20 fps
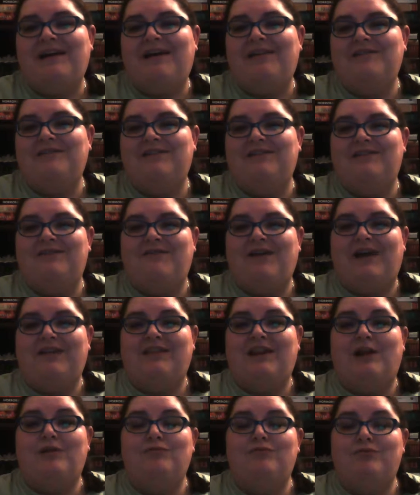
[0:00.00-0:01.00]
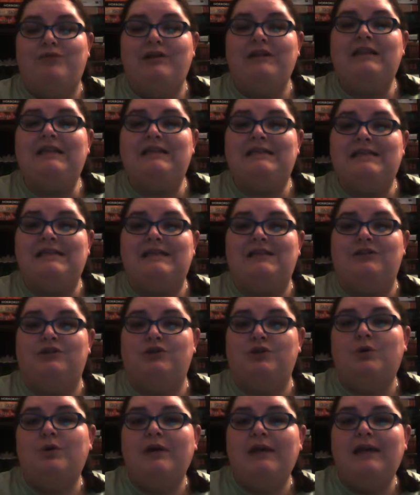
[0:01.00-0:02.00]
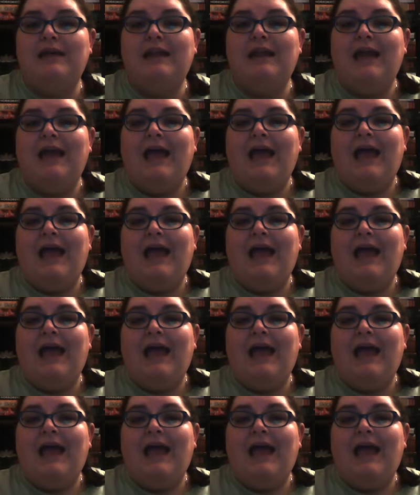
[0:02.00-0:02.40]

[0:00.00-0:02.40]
other than the fact that I really did enjoy it,